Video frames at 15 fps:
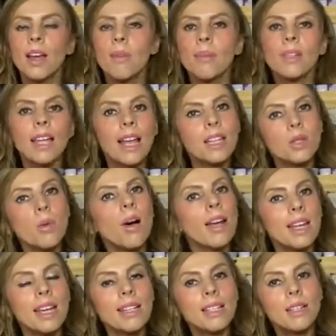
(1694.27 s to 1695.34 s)
but that's what I
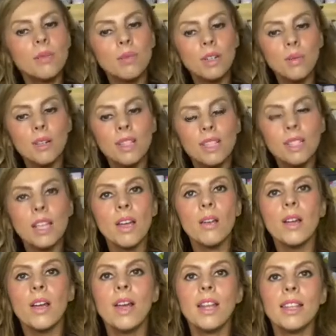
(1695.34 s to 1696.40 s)
ended up doing so
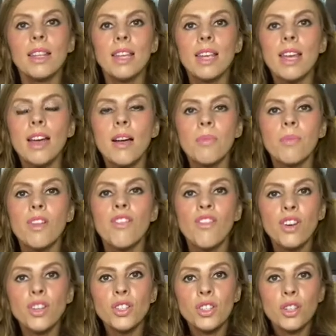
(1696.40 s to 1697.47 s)
the um, the
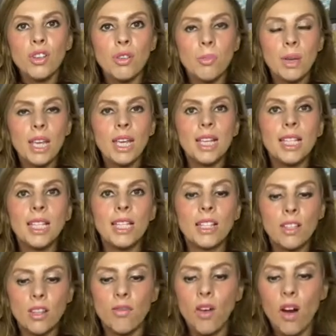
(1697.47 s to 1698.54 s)
front two pieces are
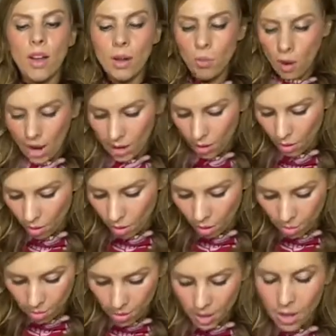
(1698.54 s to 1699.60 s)
the right way up